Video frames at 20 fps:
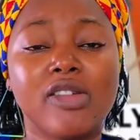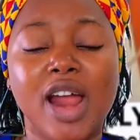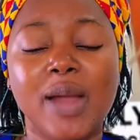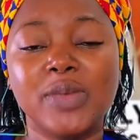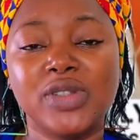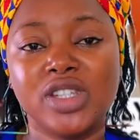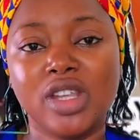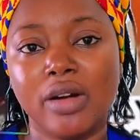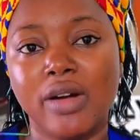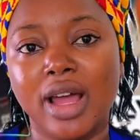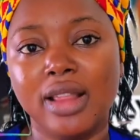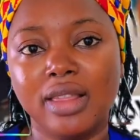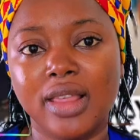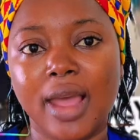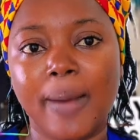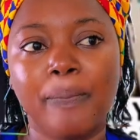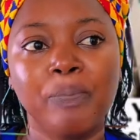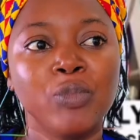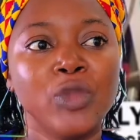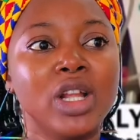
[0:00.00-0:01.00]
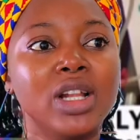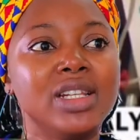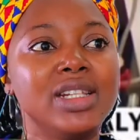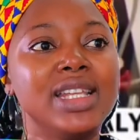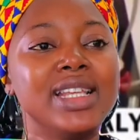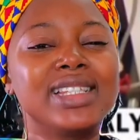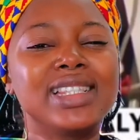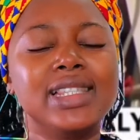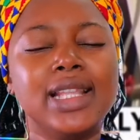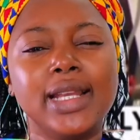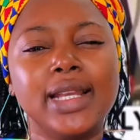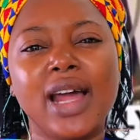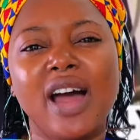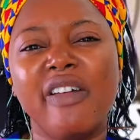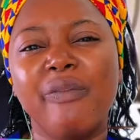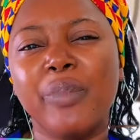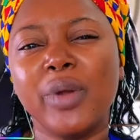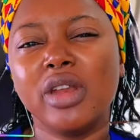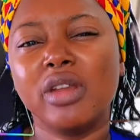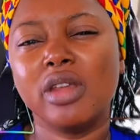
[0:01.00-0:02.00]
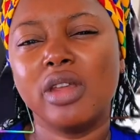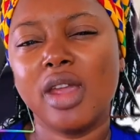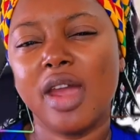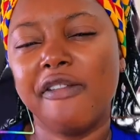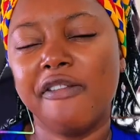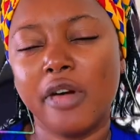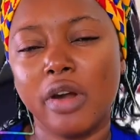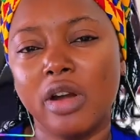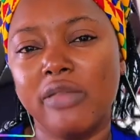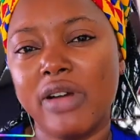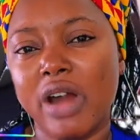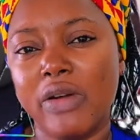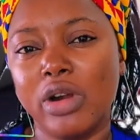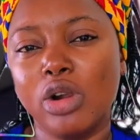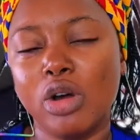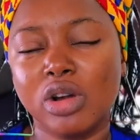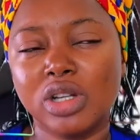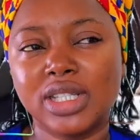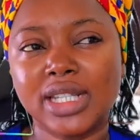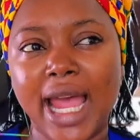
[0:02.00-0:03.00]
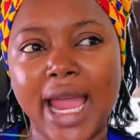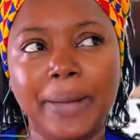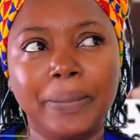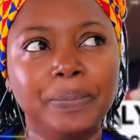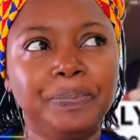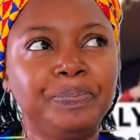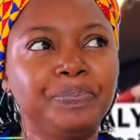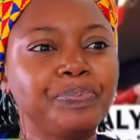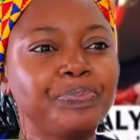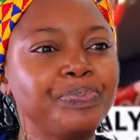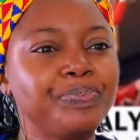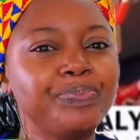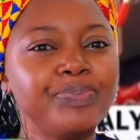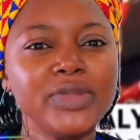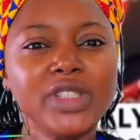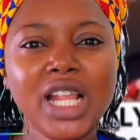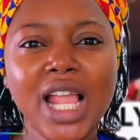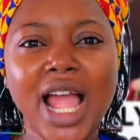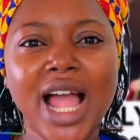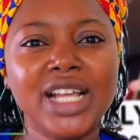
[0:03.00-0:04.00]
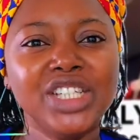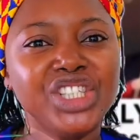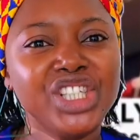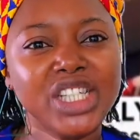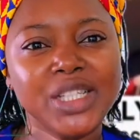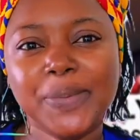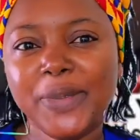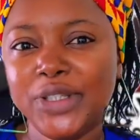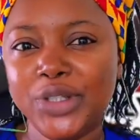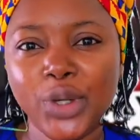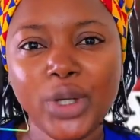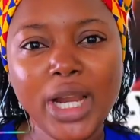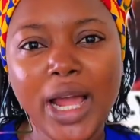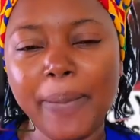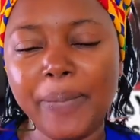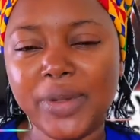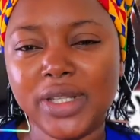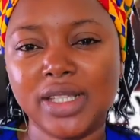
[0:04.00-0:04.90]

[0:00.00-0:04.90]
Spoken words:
They don't need to go to India, to China to invent. All those things are here.